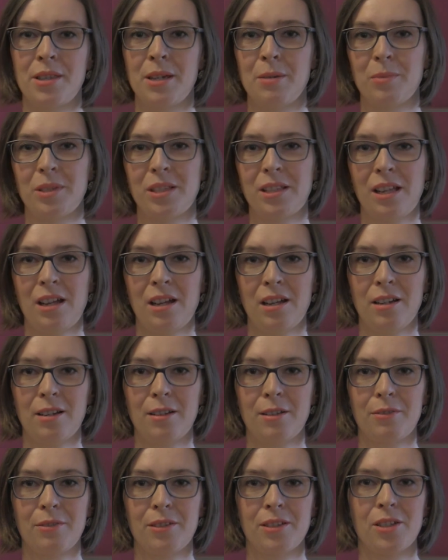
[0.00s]

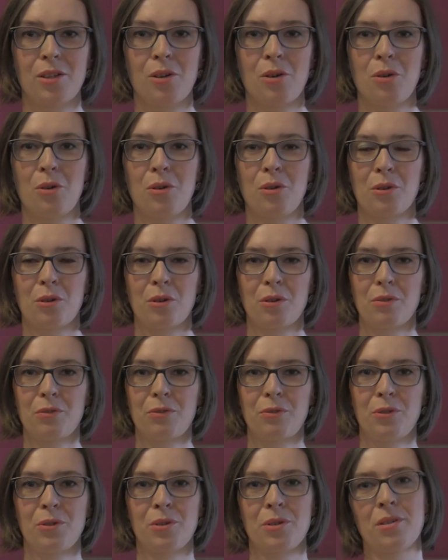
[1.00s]
themselves or
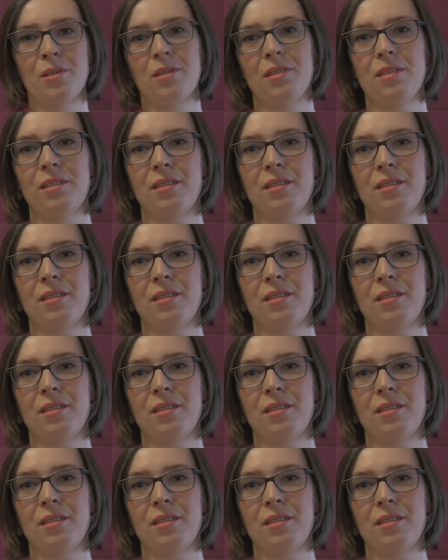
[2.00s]
for